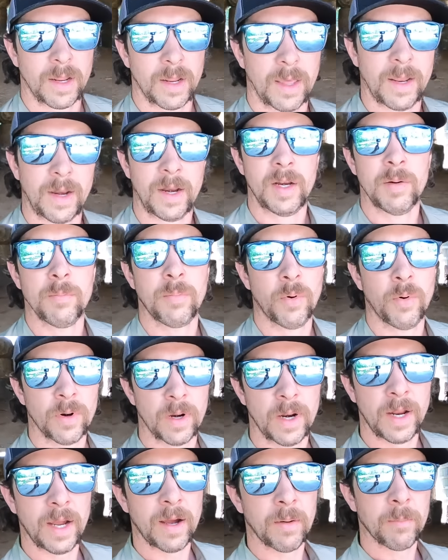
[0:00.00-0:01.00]
I didn't
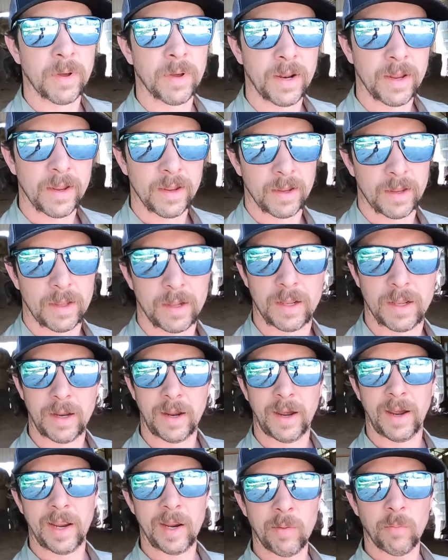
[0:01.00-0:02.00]
point it out, but
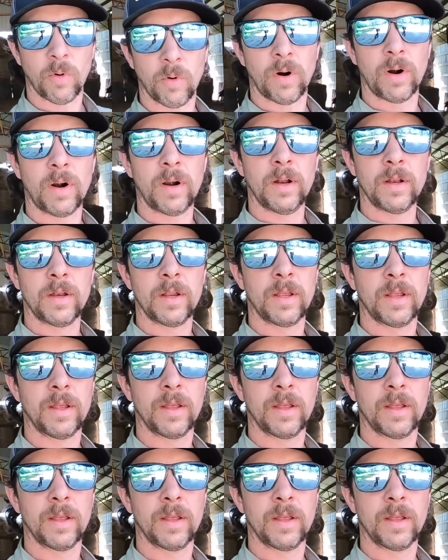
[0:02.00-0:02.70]
I am wearing